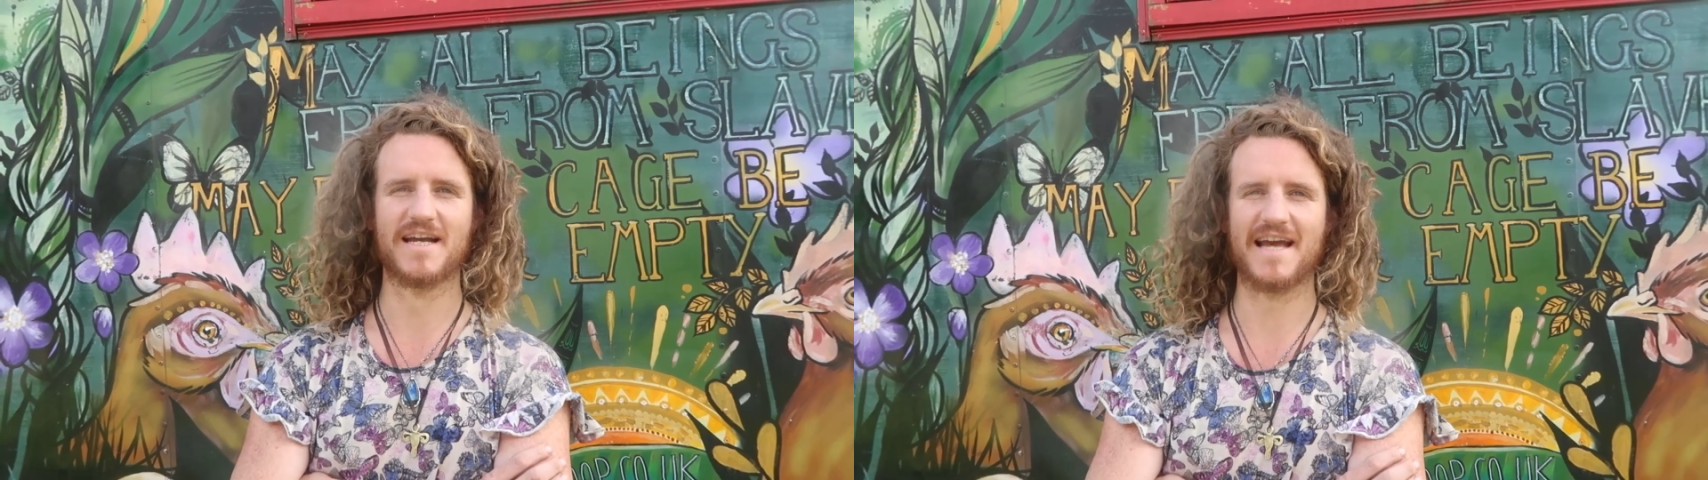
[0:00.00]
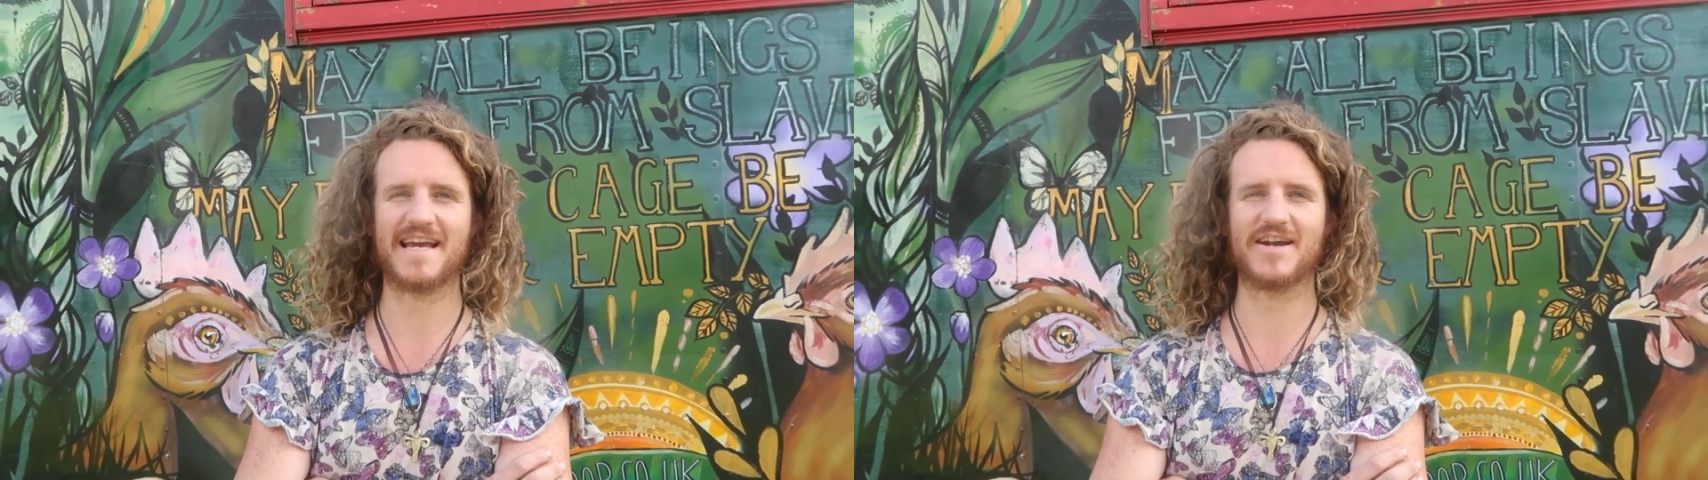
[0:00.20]

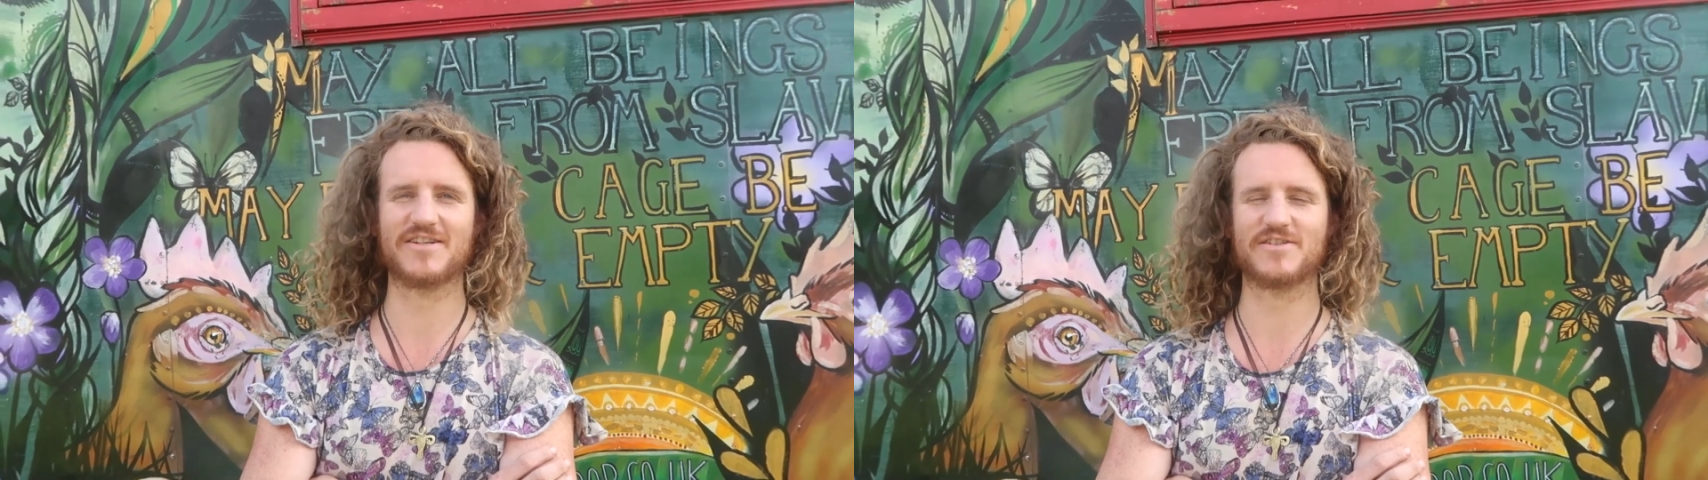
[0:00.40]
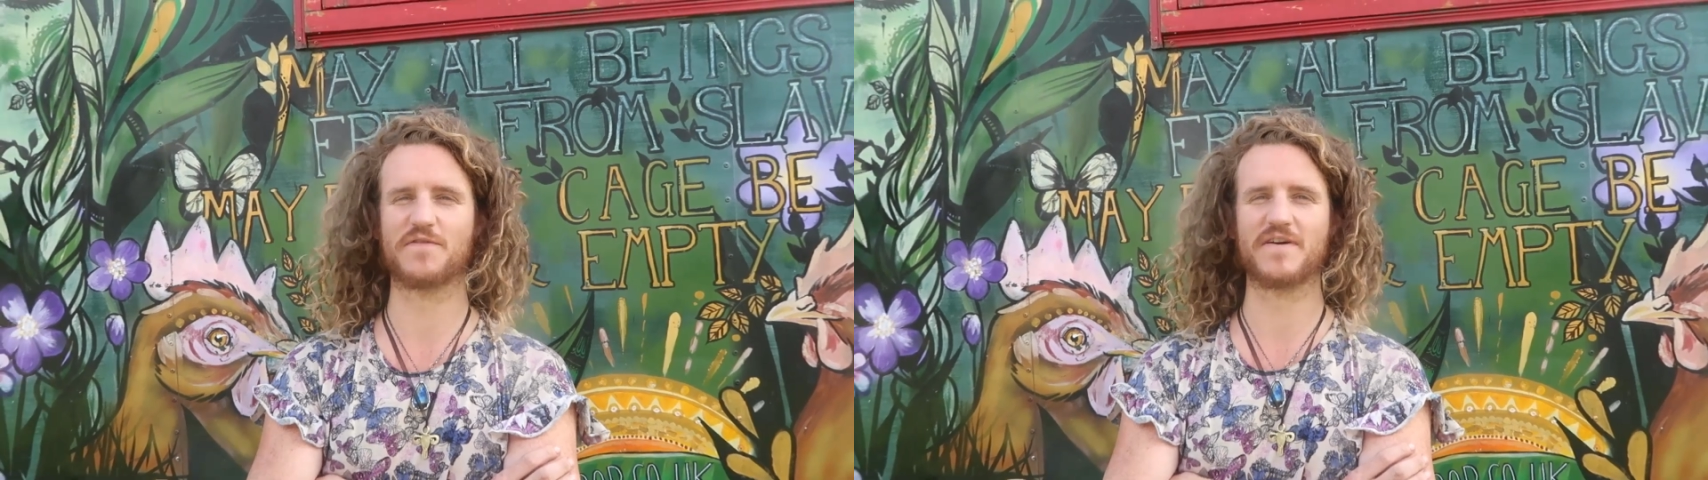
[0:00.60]
Right. You
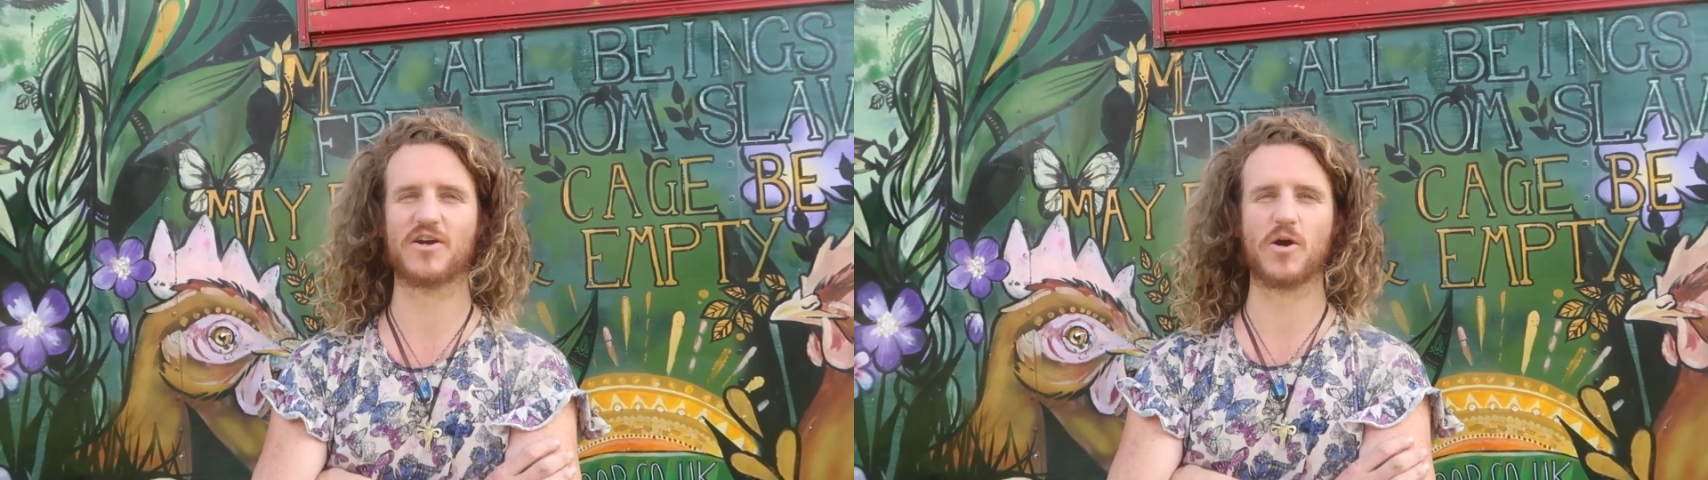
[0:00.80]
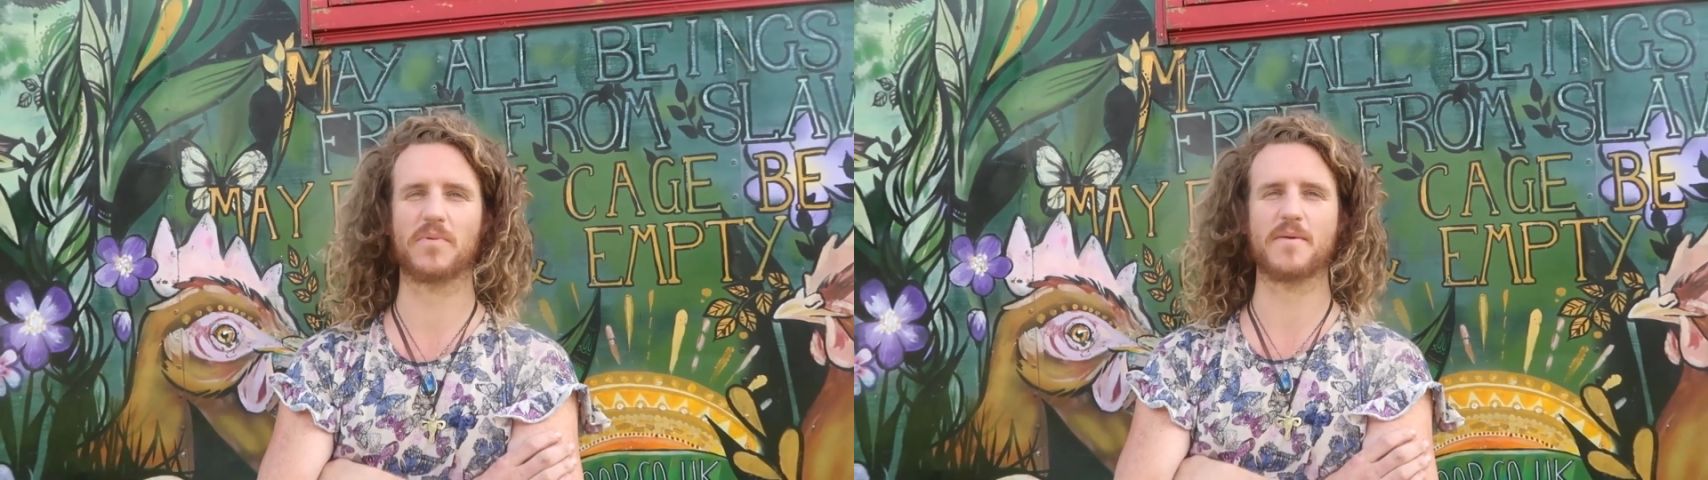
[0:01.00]
know,
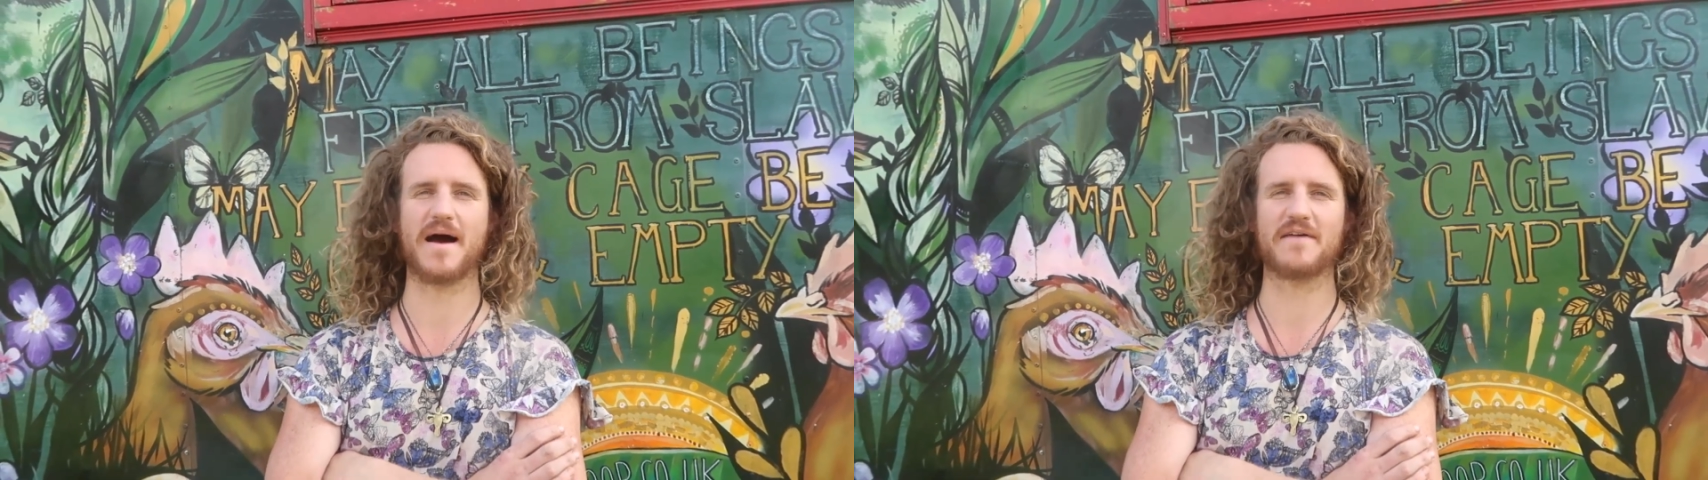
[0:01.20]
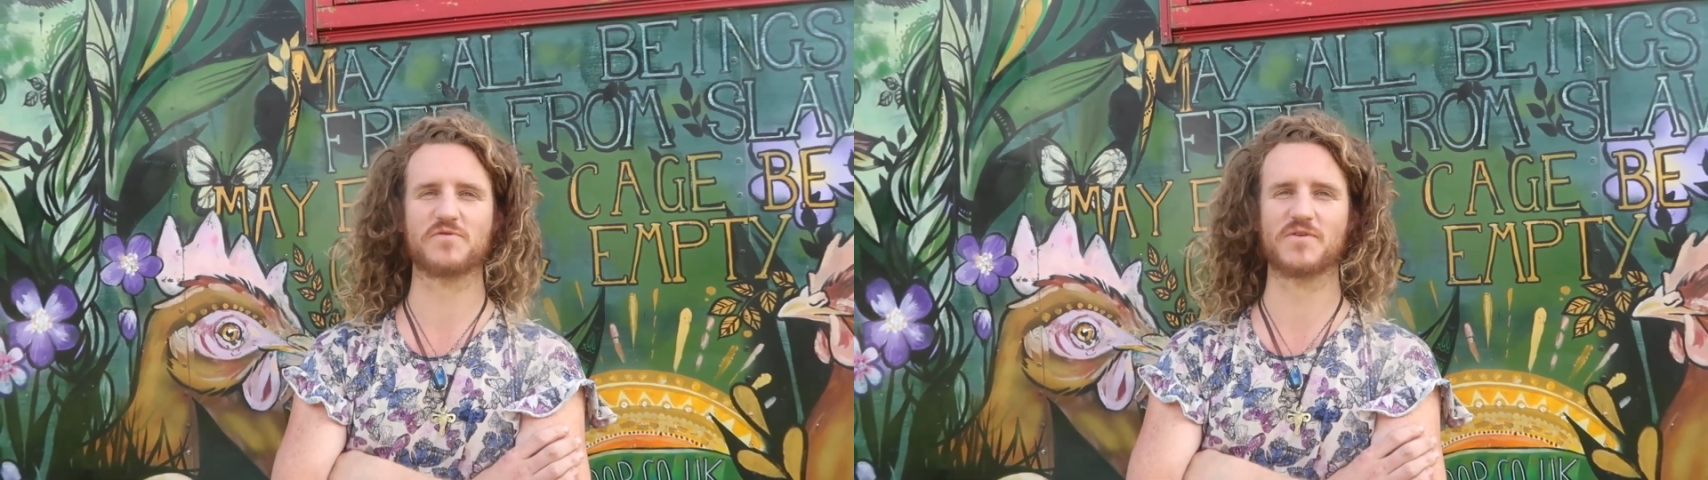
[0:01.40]
a couple of
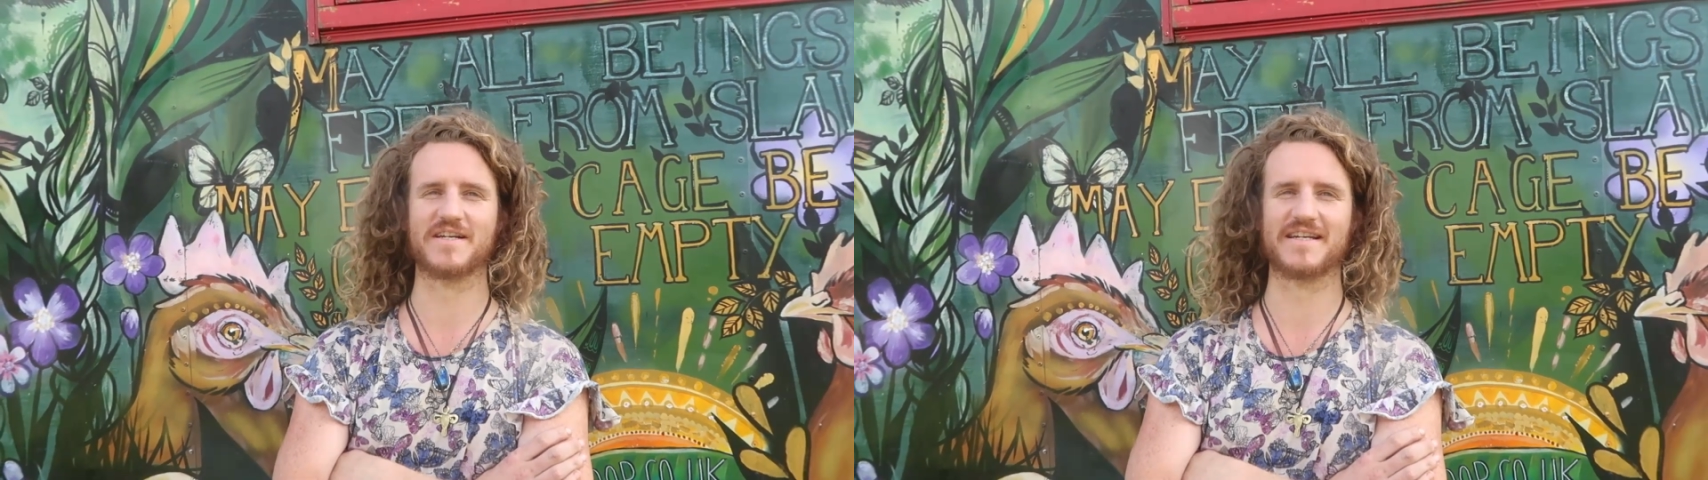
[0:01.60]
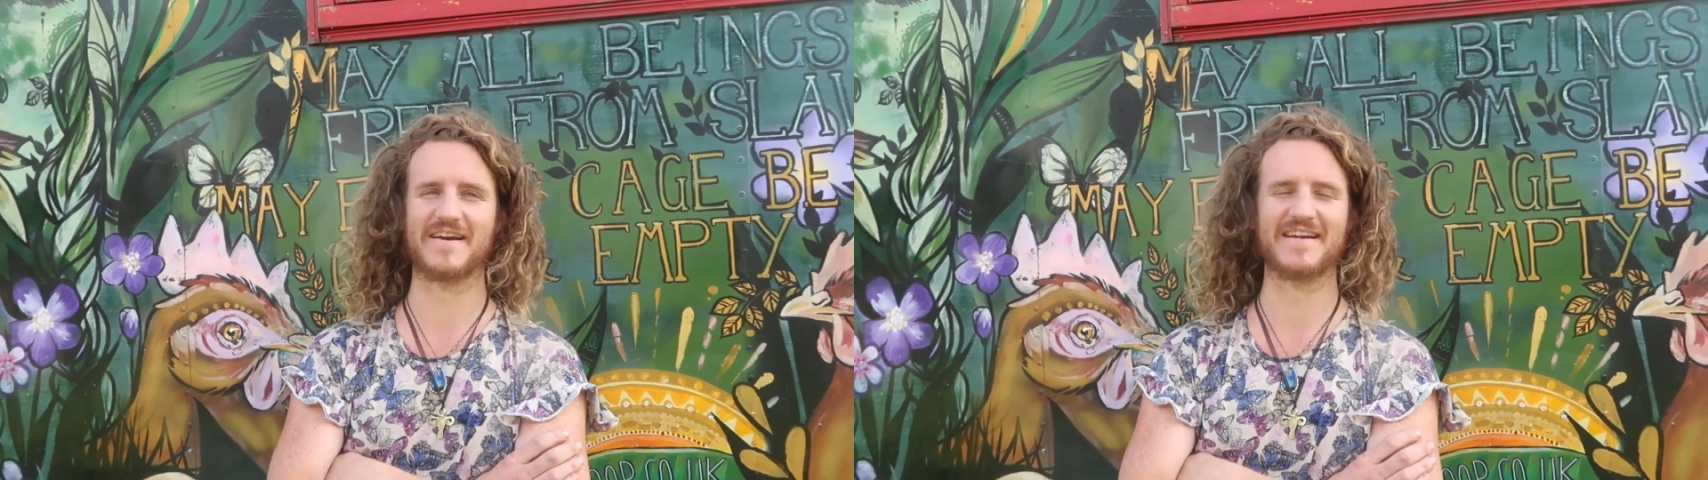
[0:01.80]
baths
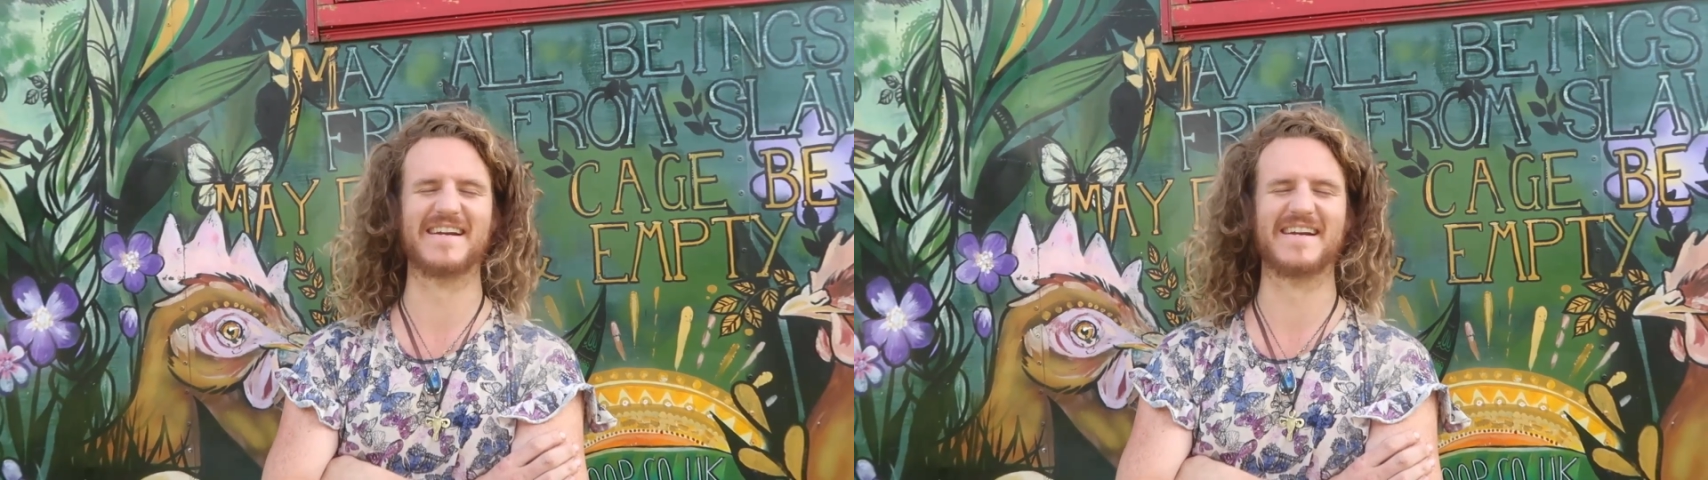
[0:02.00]
wouldn't do.